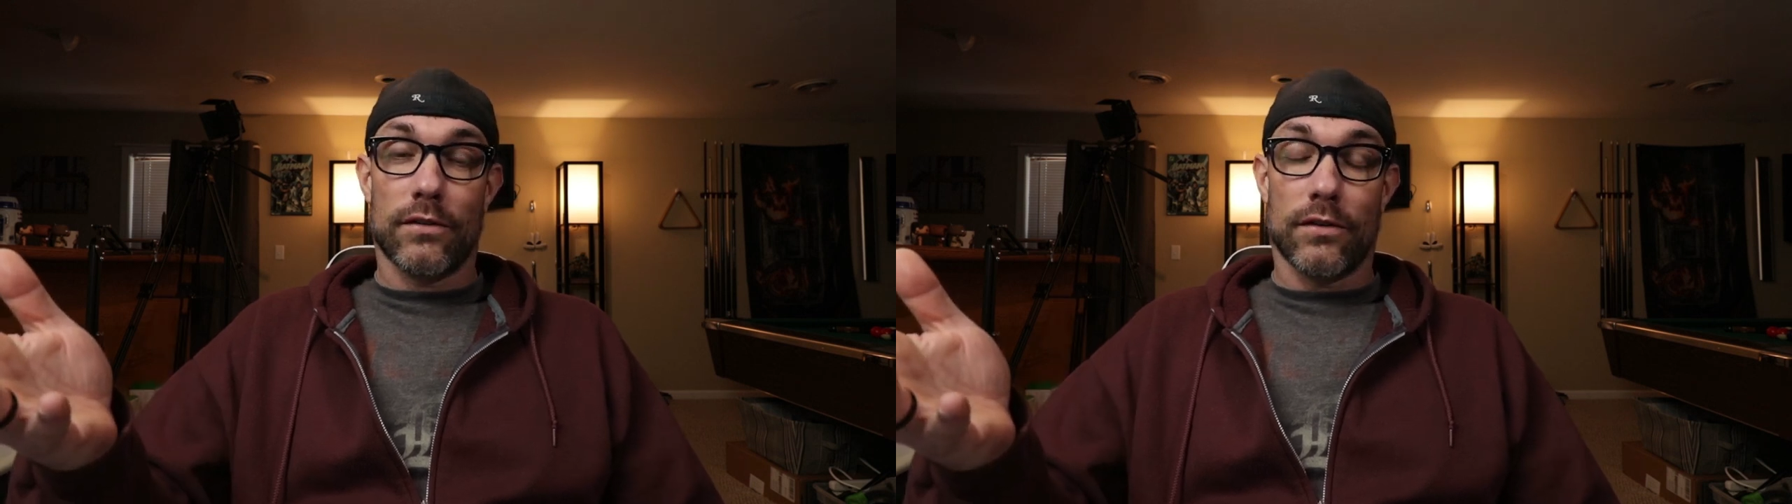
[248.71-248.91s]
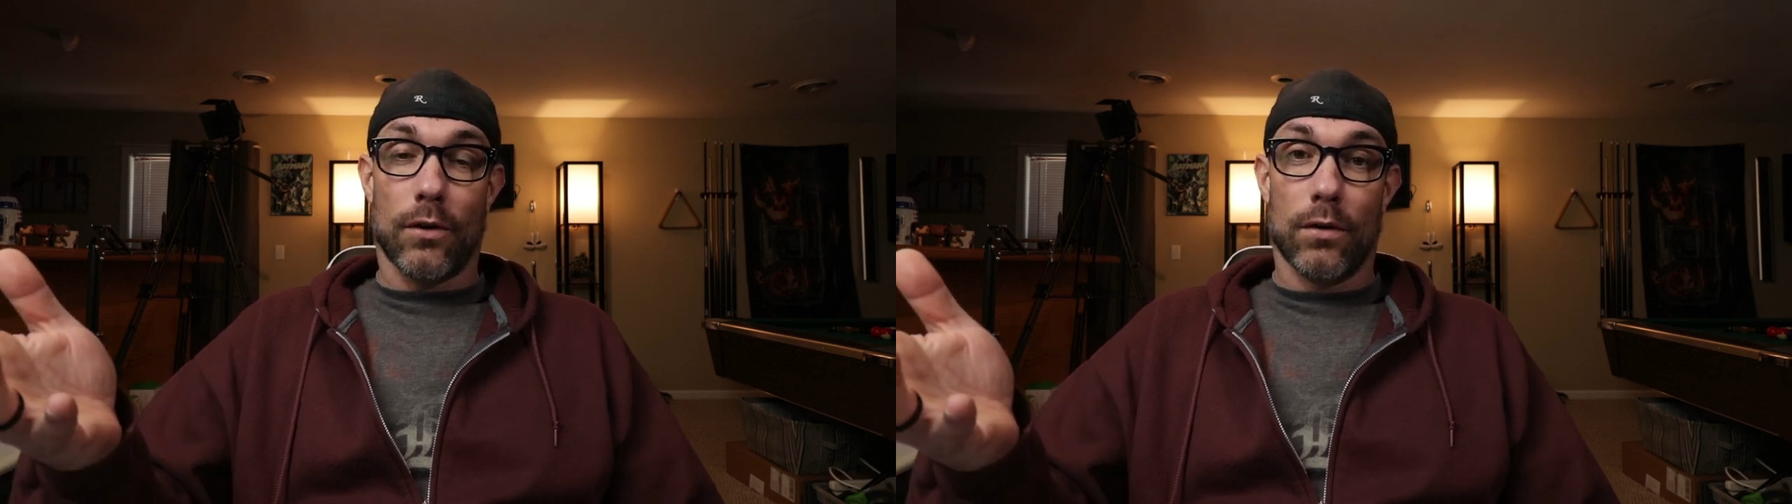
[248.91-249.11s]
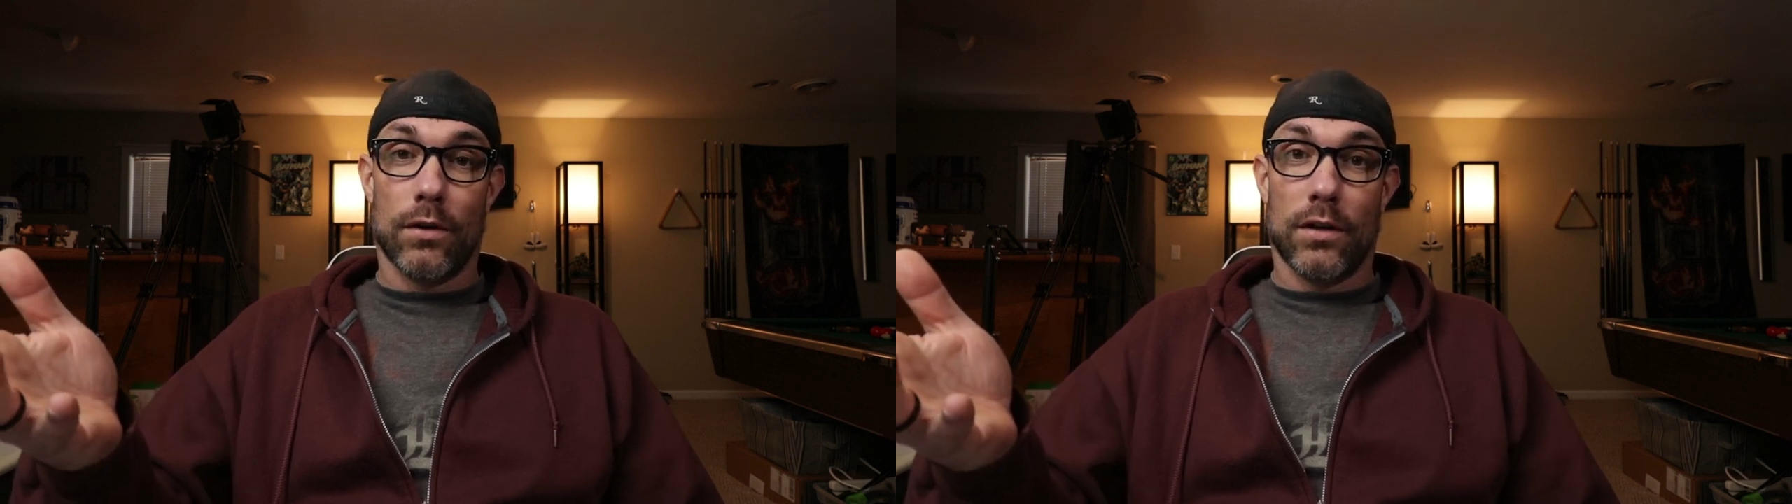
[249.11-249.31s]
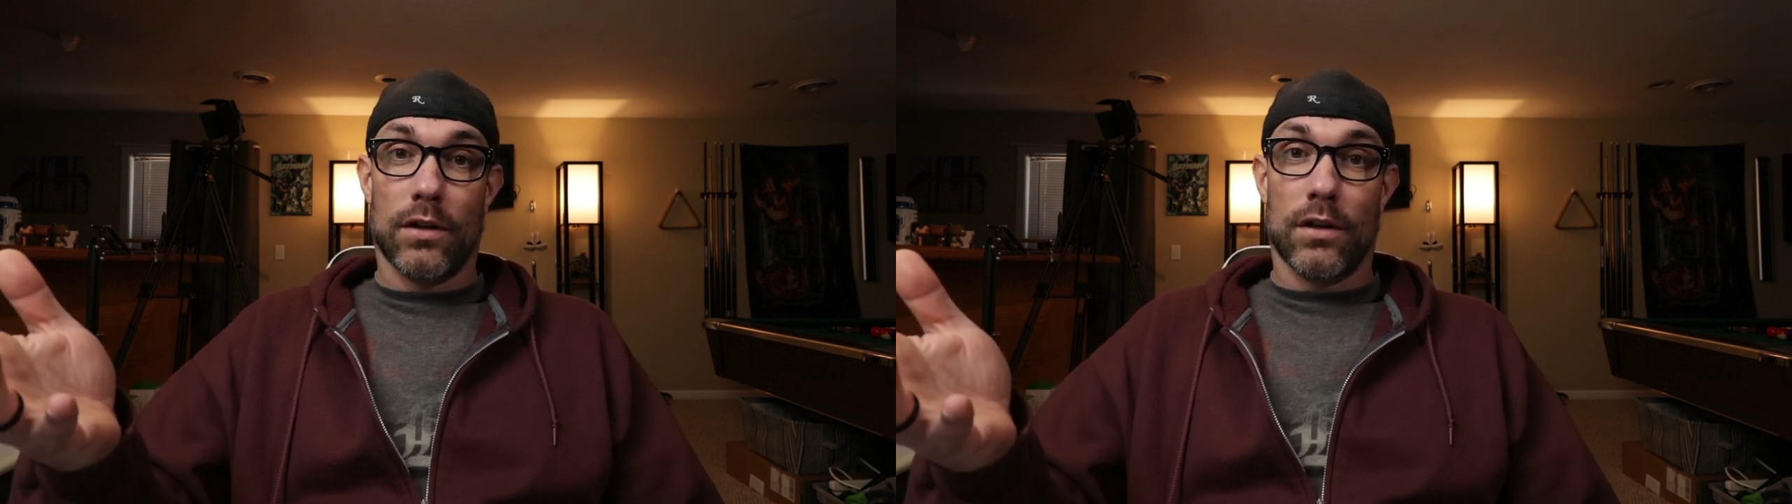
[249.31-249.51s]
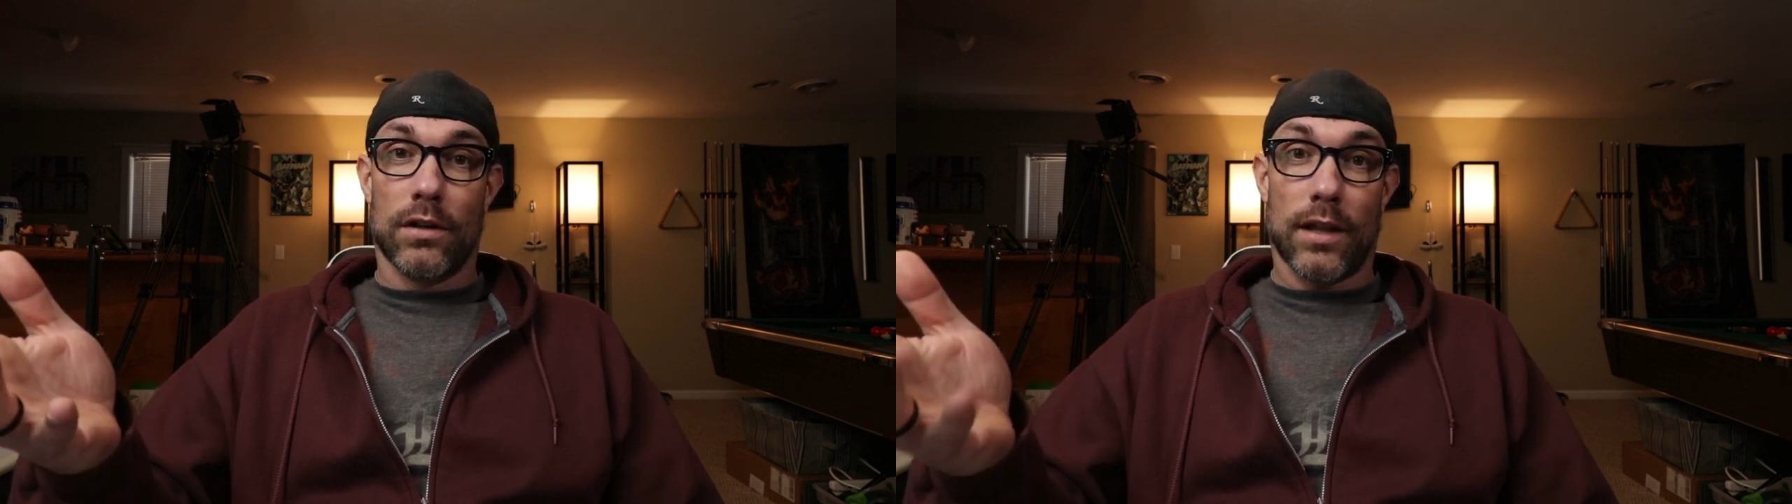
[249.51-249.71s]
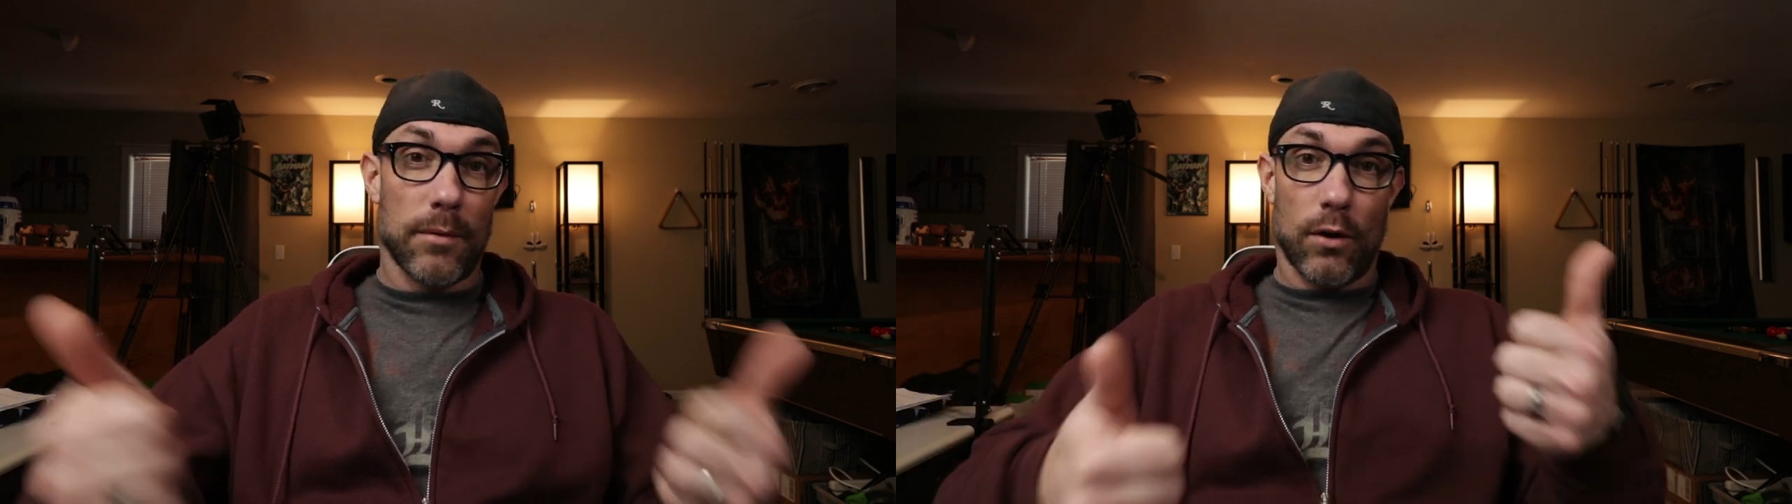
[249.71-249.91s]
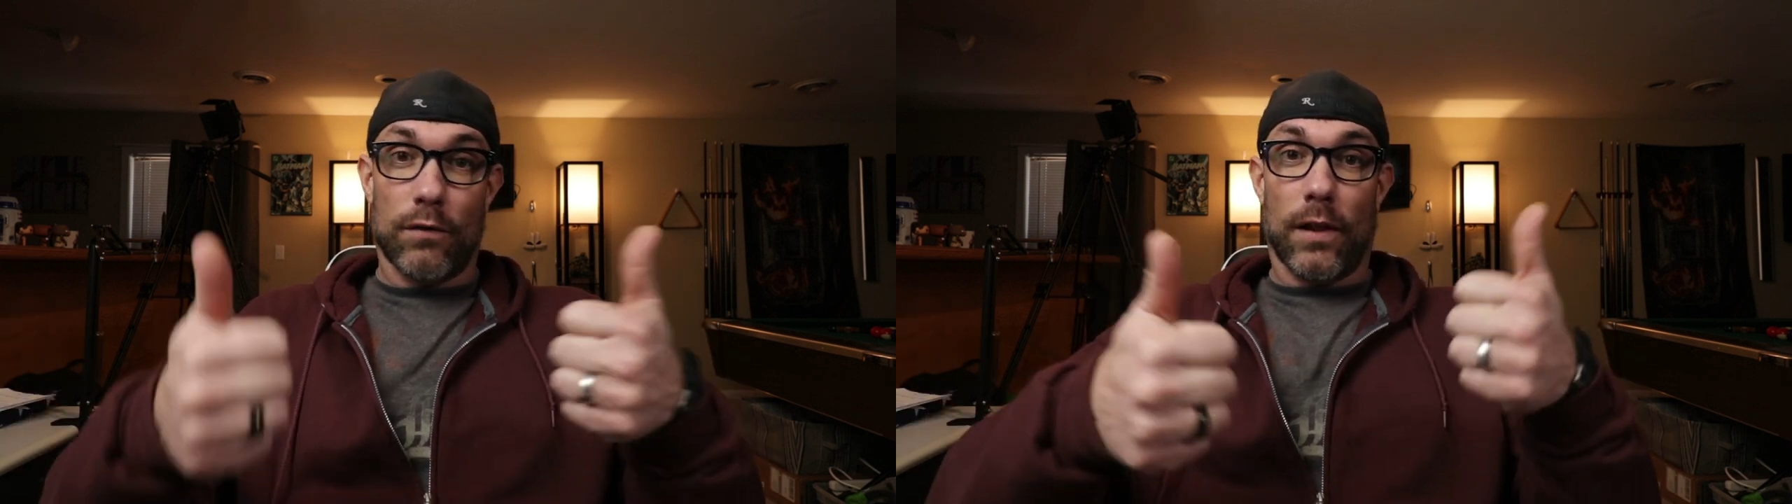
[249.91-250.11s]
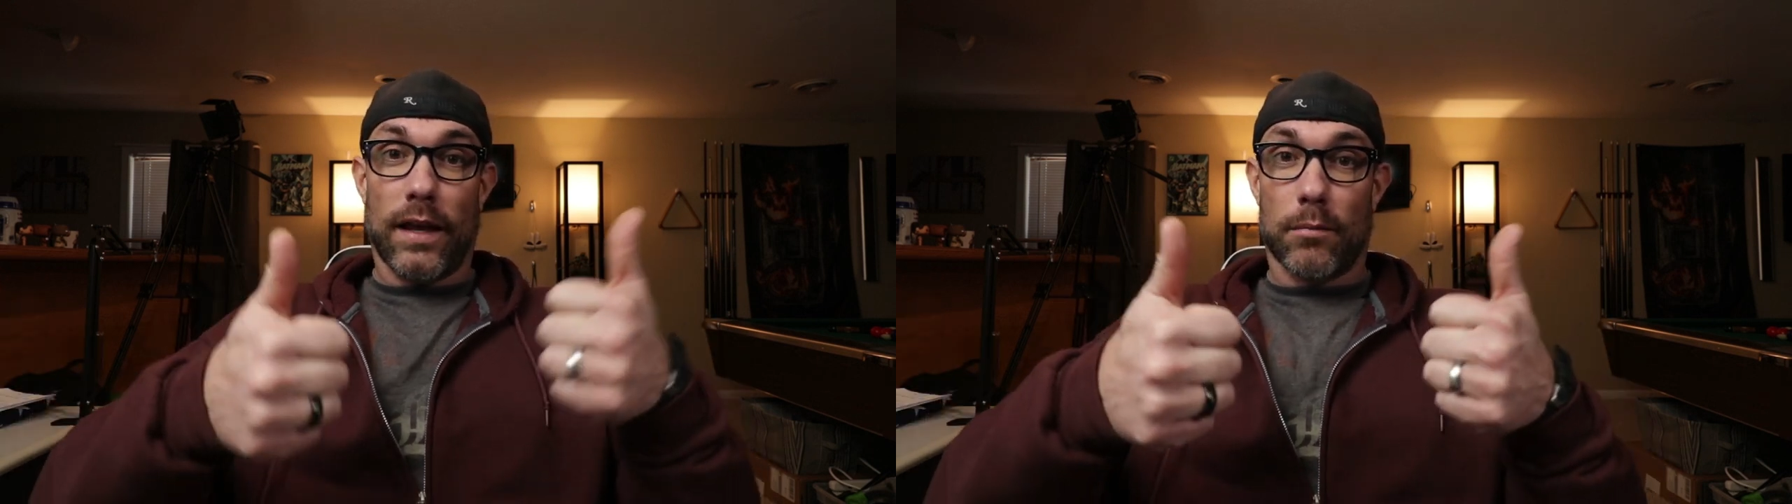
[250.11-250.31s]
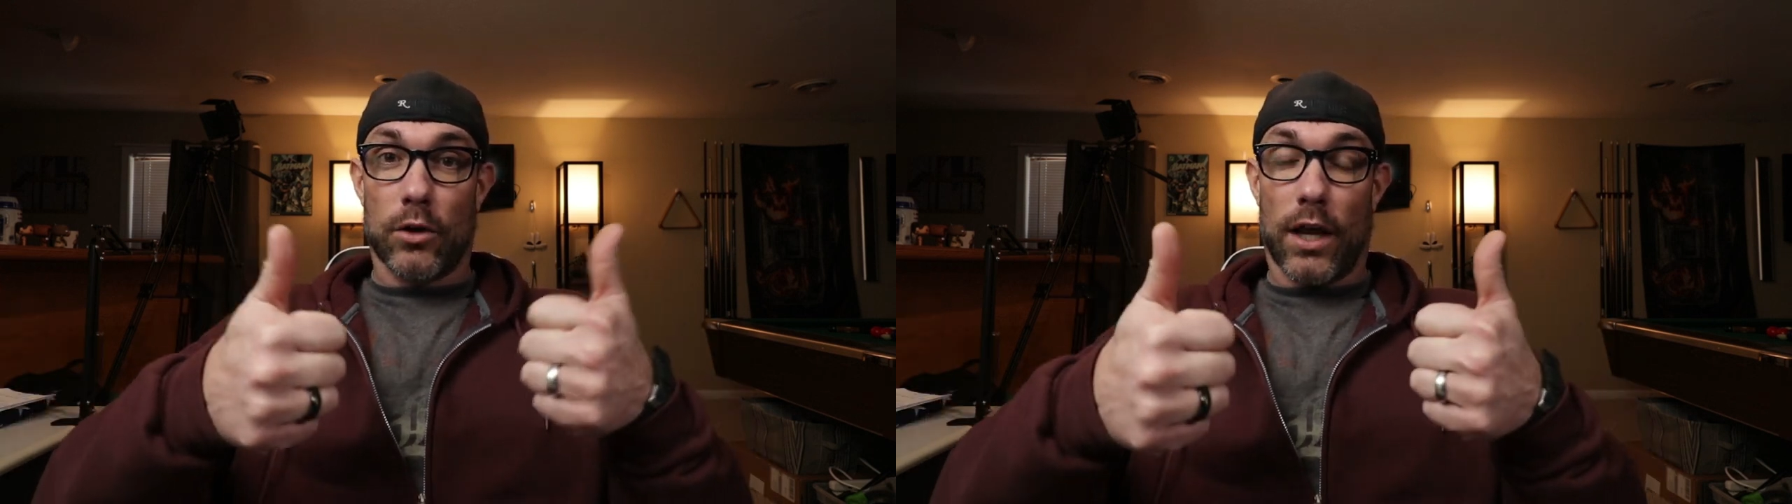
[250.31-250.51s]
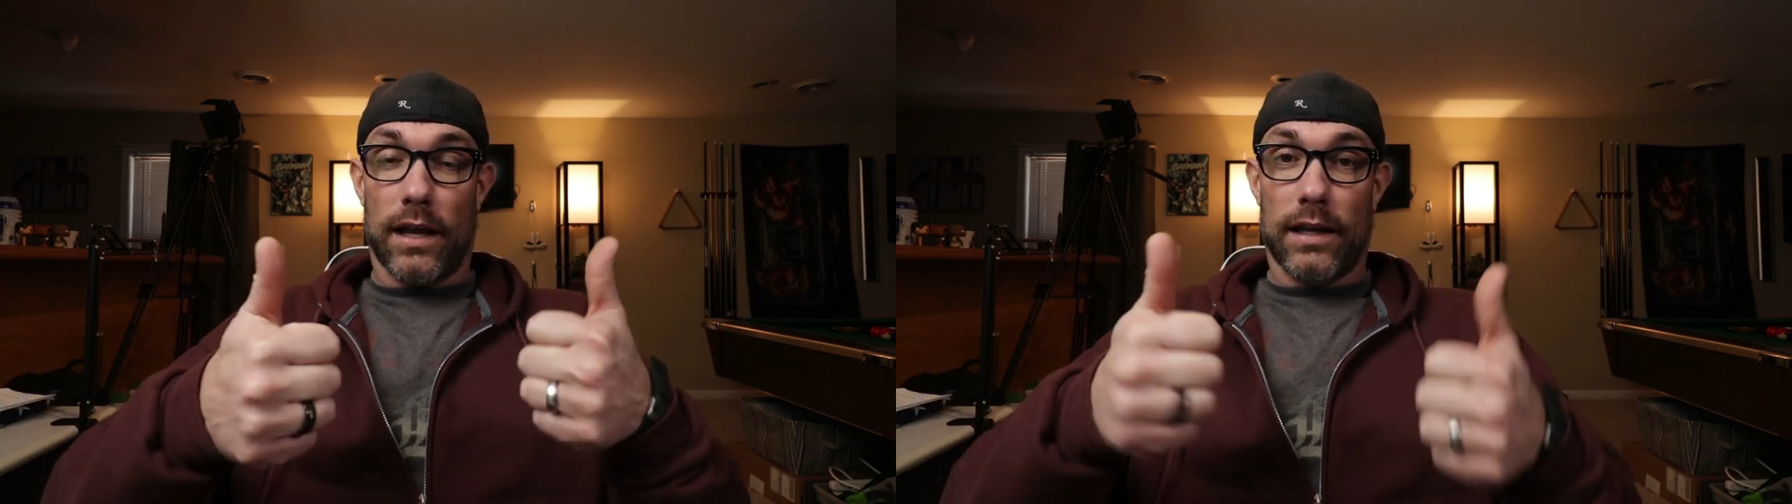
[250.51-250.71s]
So let me know if you like them
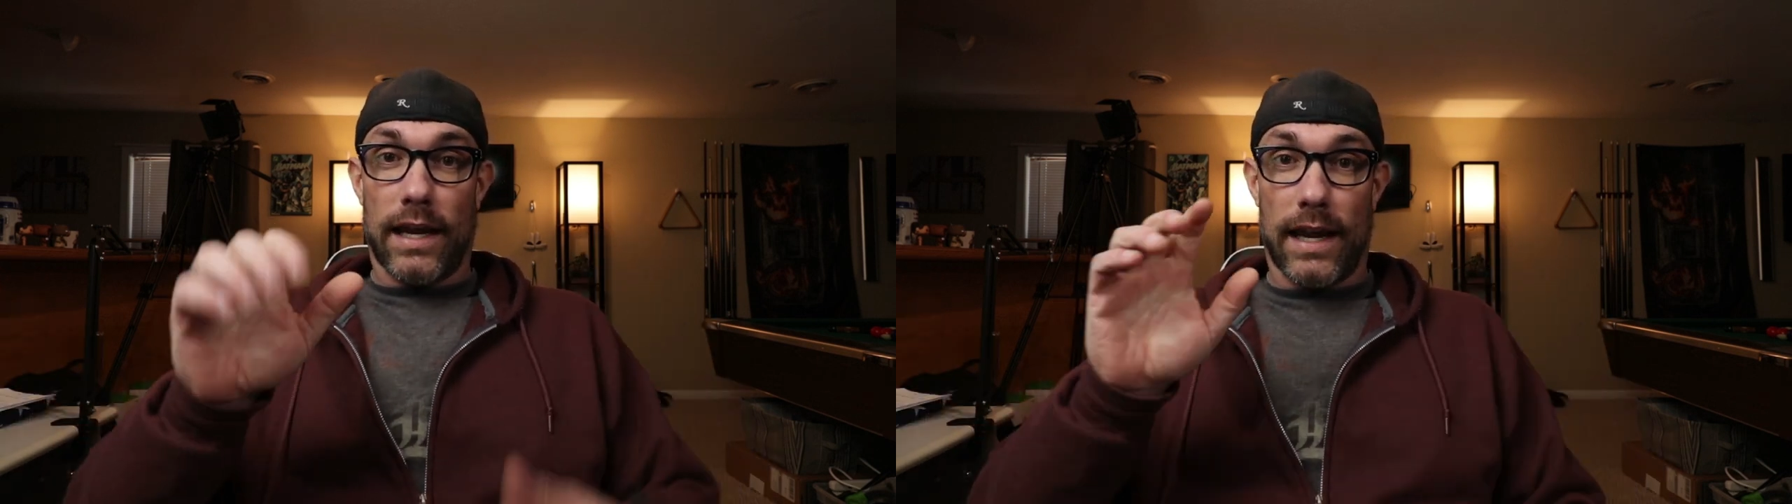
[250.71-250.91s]
or not.